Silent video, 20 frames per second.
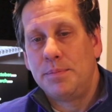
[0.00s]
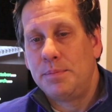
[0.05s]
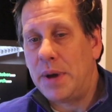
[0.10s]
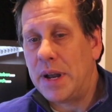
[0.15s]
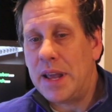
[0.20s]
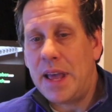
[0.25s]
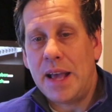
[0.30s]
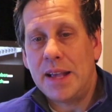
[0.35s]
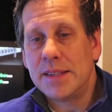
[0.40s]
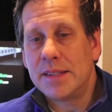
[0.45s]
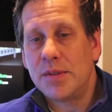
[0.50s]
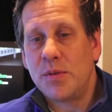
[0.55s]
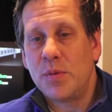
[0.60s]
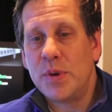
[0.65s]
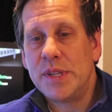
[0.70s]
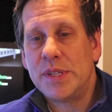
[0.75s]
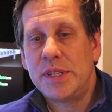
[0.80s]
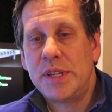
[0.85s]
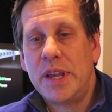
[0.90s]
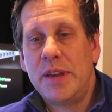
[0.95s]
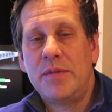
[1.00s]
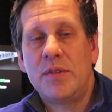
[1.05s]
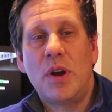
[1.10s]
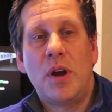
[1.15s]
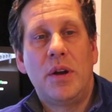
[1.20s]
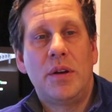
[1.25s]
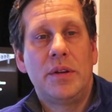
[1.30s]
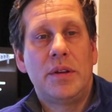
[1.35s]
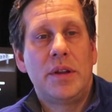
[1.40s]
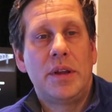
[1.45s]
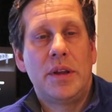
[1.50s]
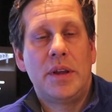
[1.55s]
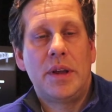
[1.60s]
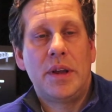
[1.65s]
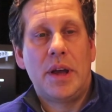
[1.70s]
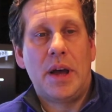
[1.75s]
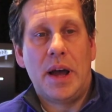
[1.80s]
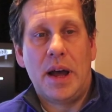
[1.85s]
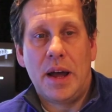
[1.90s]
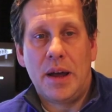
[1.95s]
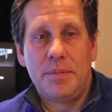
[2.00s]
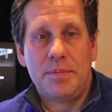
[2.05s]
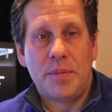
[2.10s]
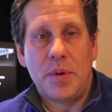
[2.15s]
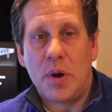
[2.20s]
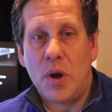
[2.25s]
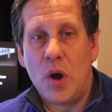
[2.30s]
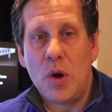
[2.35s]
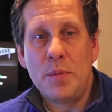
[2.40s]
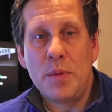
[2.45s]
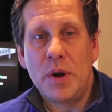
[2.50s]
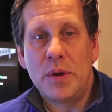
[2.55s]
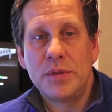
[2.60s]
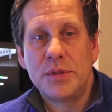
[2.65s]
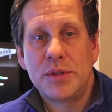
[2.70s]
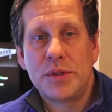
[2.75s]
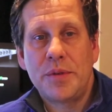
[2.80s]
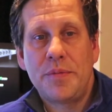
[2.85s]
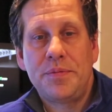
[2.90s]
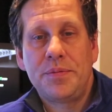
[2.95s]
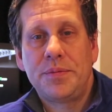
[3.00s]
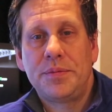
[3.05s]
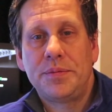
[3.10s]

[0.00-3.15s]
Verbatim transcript: but has received um, almost